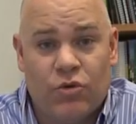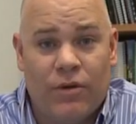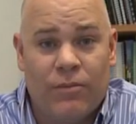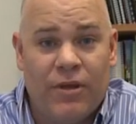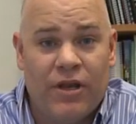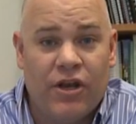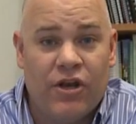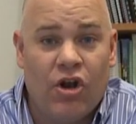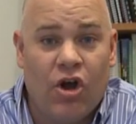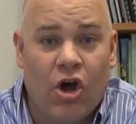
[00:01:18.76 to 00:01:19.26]
who have
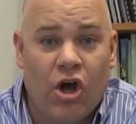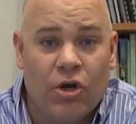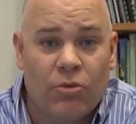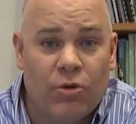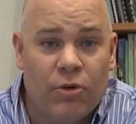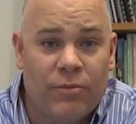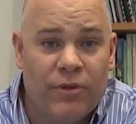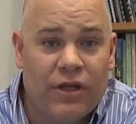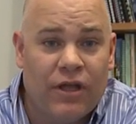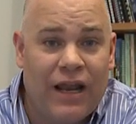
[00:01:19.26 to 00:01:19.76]
been in
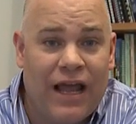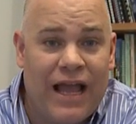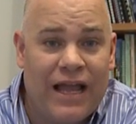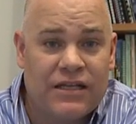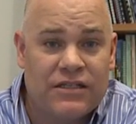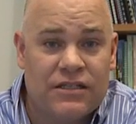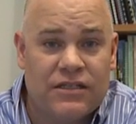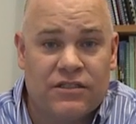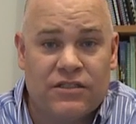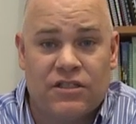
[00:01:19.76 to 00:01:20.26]
automobile
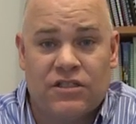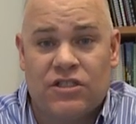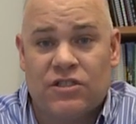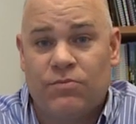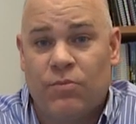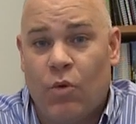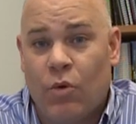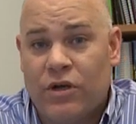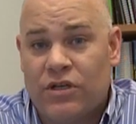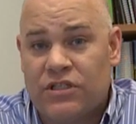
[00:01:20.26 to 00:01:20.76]
accidents and
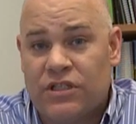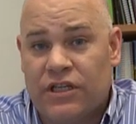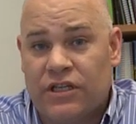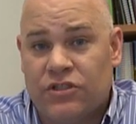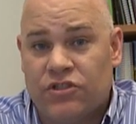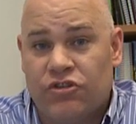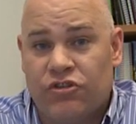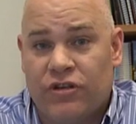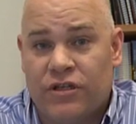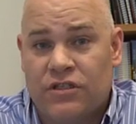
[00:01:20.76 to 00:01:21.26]
sports
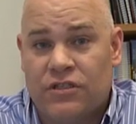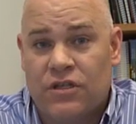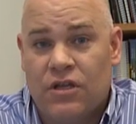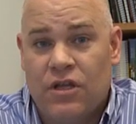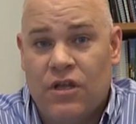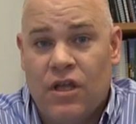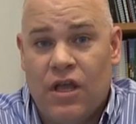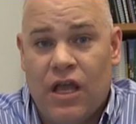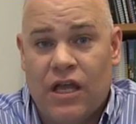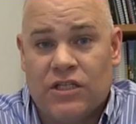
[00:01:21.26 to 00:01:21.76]
injuries,
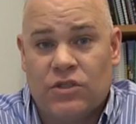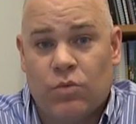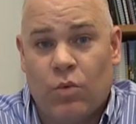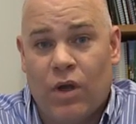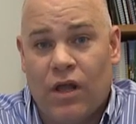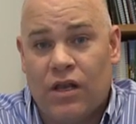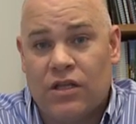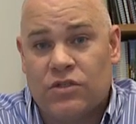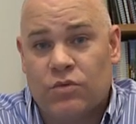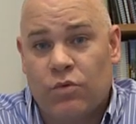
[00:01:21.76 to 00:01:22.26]
as
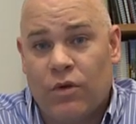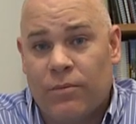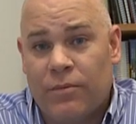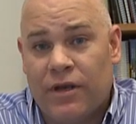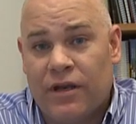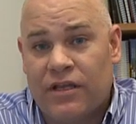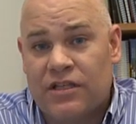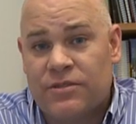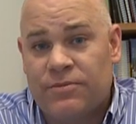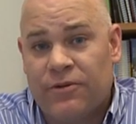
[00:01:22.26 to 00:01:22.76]
well as
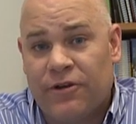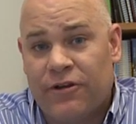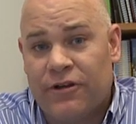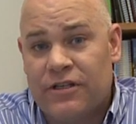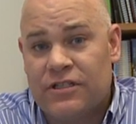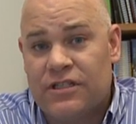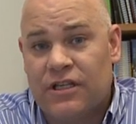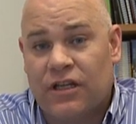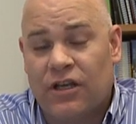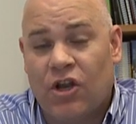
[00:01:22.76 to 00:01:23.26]
women
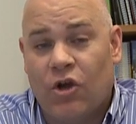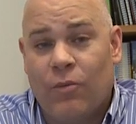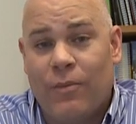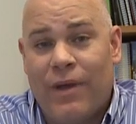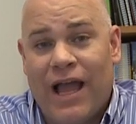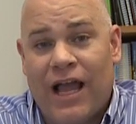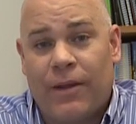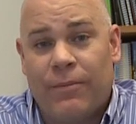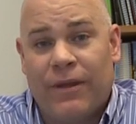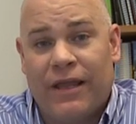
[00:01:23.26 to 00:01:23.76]
experiencing low
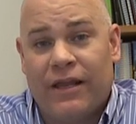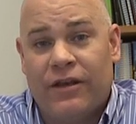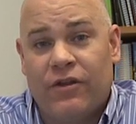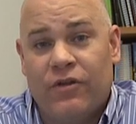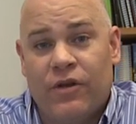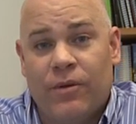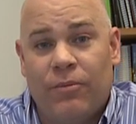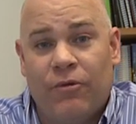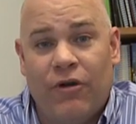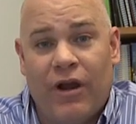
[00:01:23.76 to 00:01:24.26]
back pain
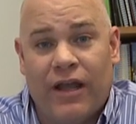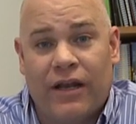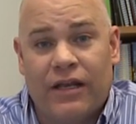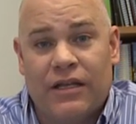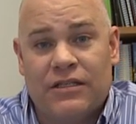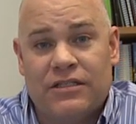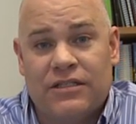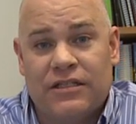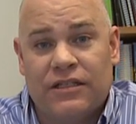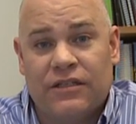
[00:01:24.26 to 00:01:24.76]
due to
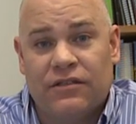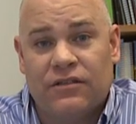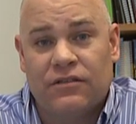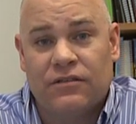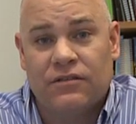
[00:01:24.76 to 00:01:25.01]
pregnancy.